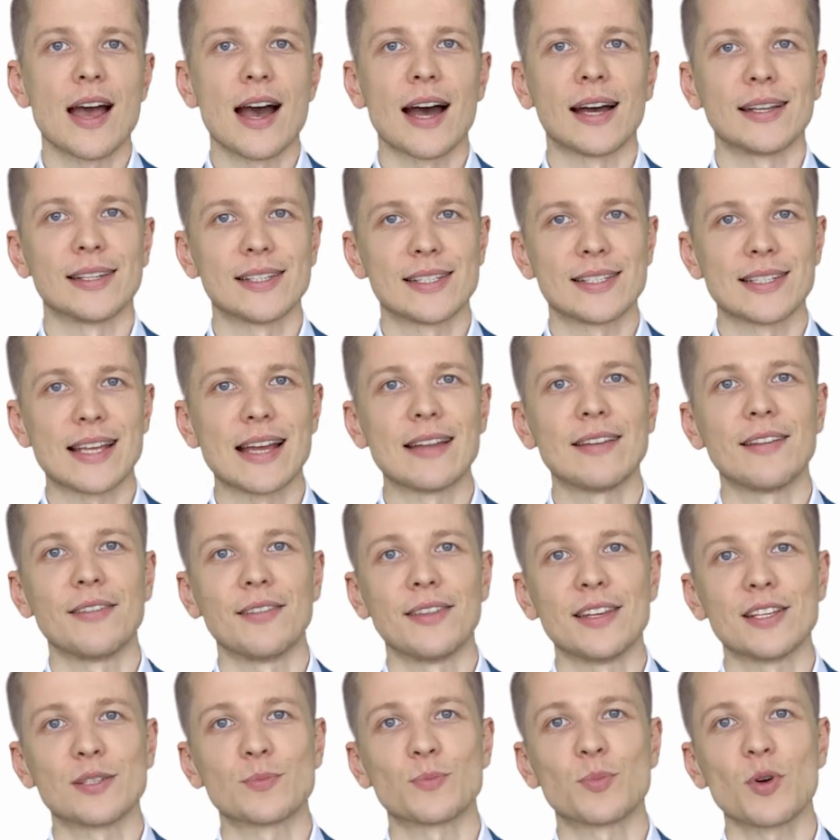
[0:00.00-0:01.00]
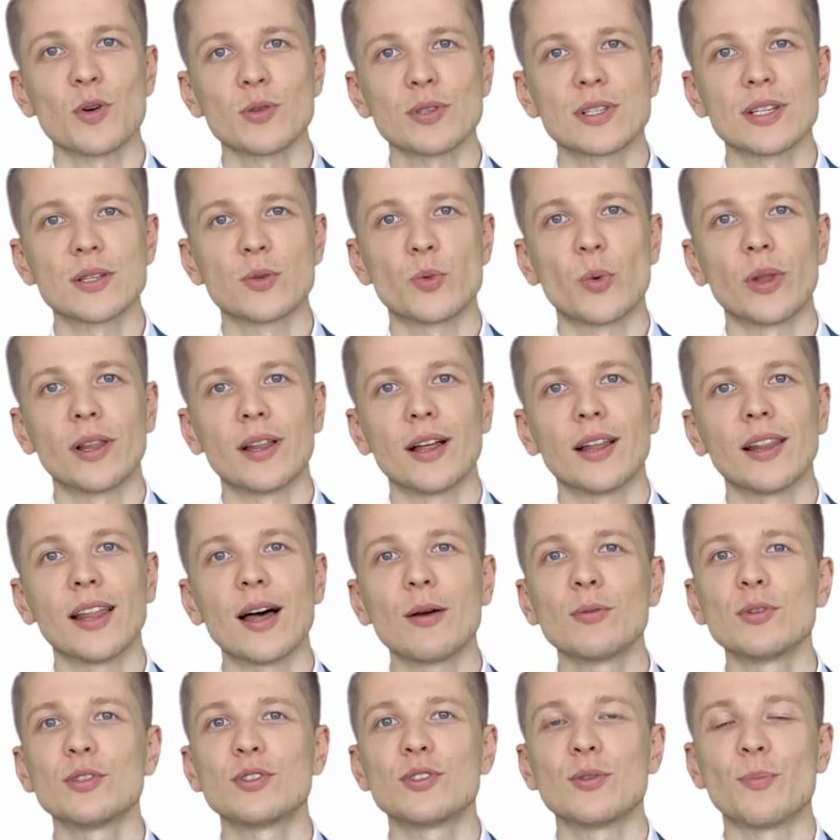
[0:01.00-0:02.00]
Understanding this process will
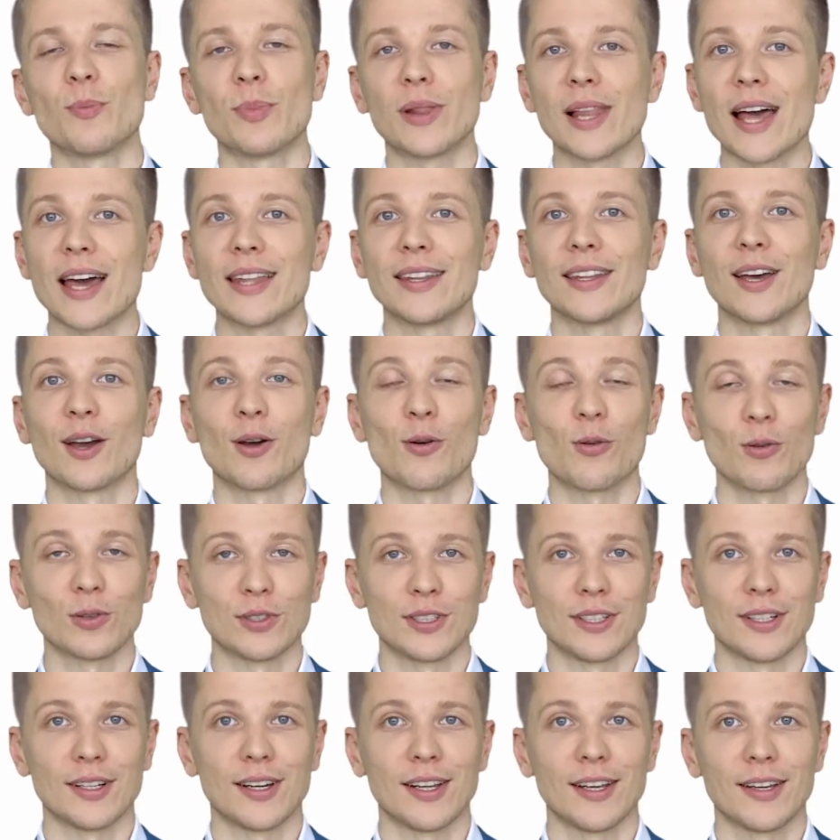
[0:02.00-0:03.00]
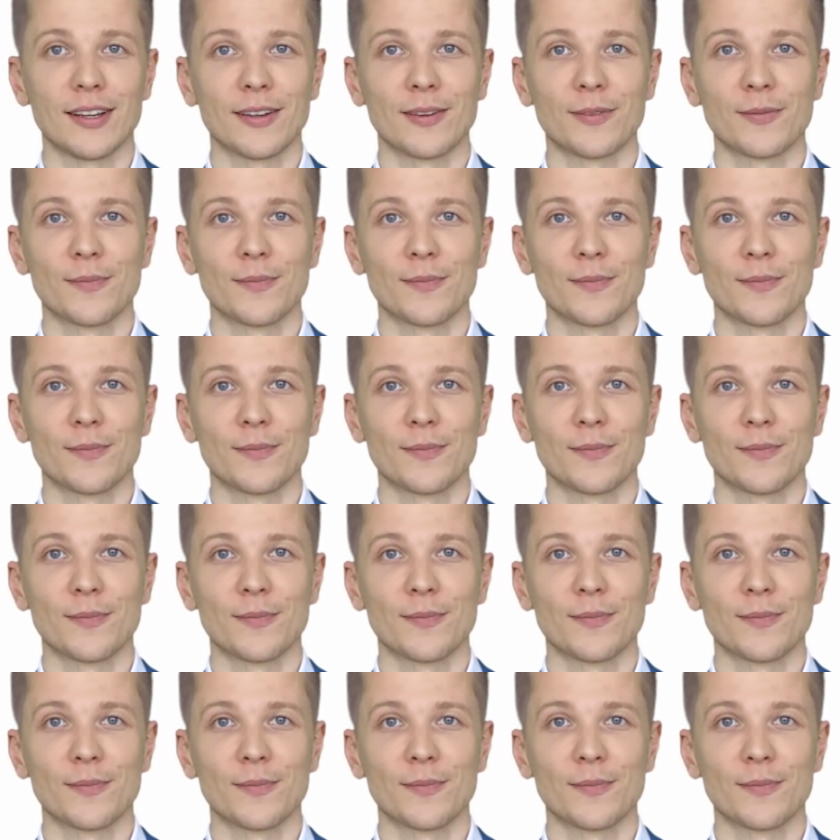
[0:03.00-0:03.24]
allow you to plan accordingly.